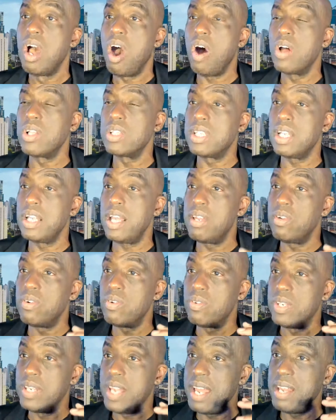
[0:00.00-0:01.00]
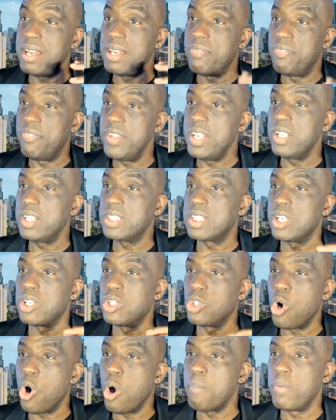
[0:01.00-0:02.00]
until it feels
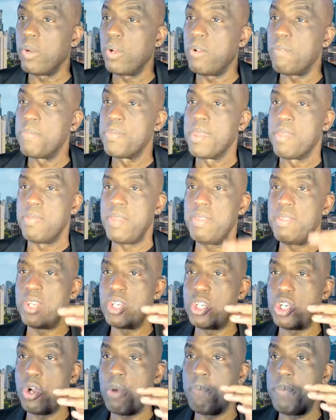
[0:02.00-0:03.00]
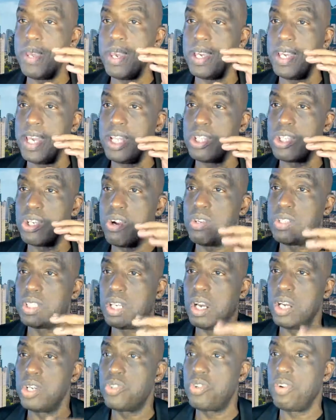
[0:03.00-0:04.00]
normal. Then the GOP again turns the
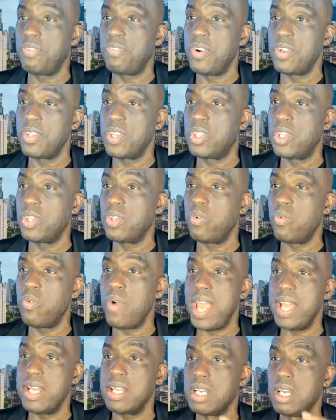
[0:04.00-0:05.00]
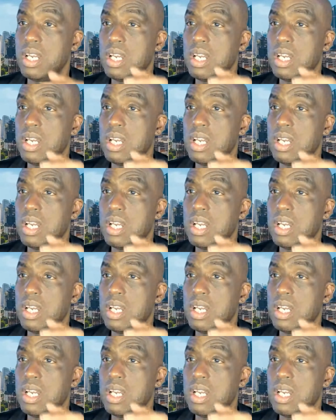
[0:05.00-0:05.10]
country further to the right.